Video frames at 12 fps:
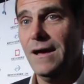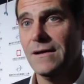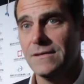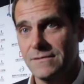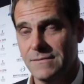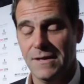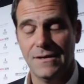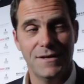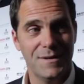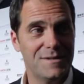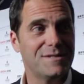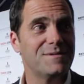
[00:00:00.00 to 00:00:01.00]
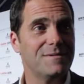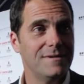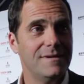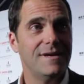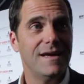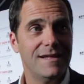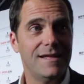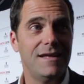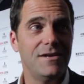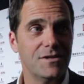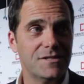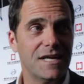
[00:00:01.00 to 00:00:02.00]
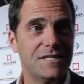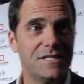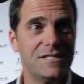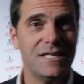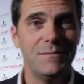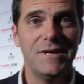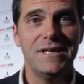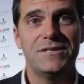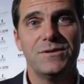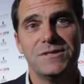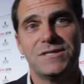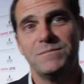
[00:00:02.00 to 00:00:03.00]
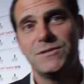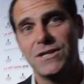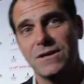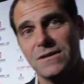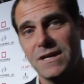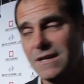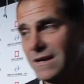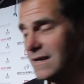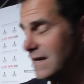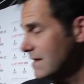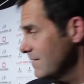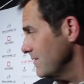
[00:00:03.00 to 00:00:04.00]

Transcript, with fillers: -huh. There you go. And then you'll get to see me doing some you. cheerleading and hit the